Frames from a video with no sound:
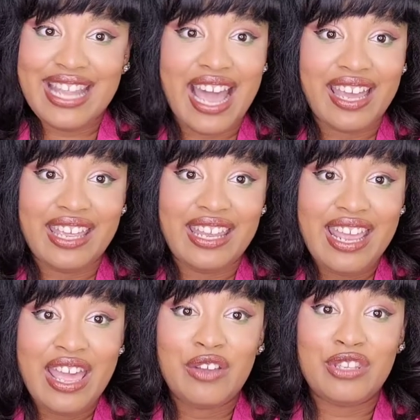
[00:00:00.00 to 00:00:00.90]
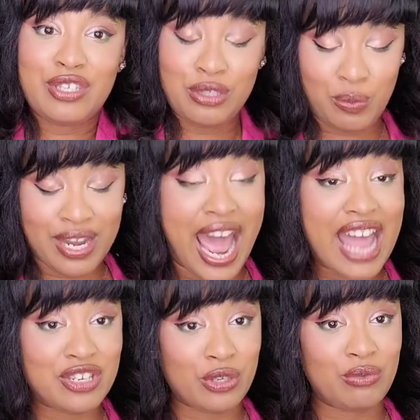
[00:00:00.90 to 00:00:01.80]
not. This is what
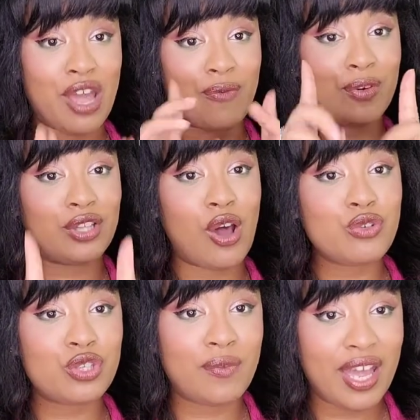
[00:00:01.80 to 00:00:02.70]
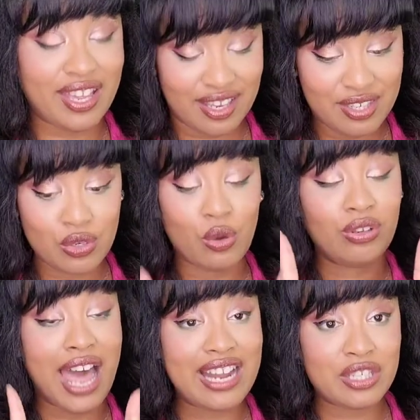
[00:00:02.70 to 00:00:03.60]
I do. Now, for those of us who
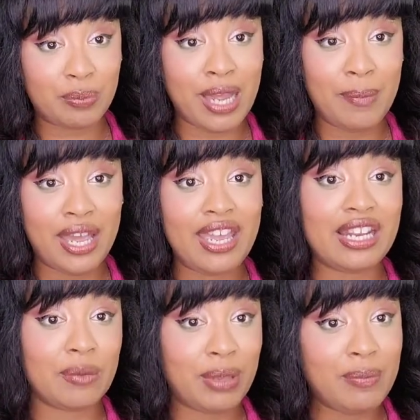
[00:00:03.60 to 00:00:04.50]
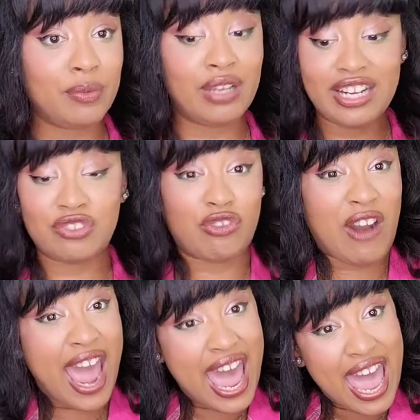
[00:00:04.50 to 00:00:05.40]
like to putt-putt and the people like to
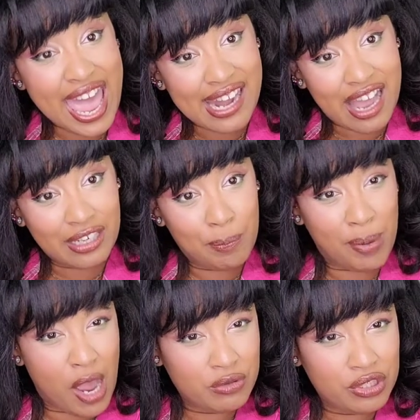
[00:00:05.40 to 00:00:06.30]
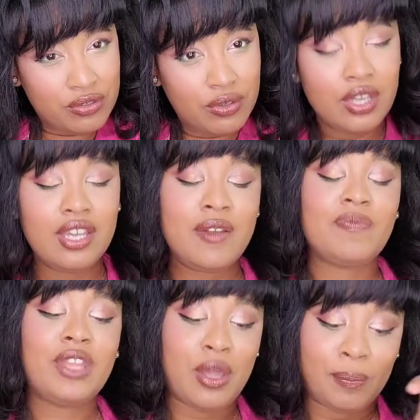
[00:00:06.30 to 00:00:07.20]
ride all up on you,
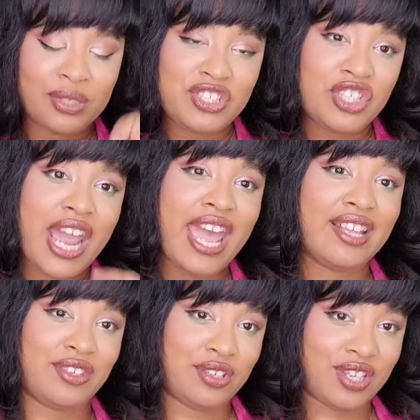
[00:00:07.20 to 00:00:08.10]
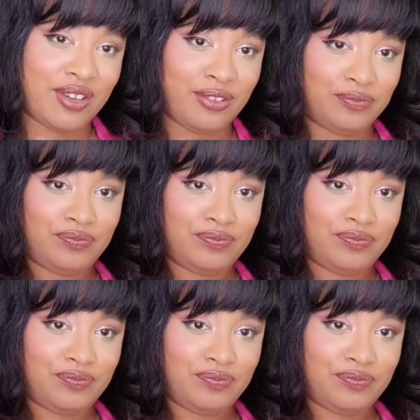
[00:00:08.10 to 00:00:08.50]
put your hazards on,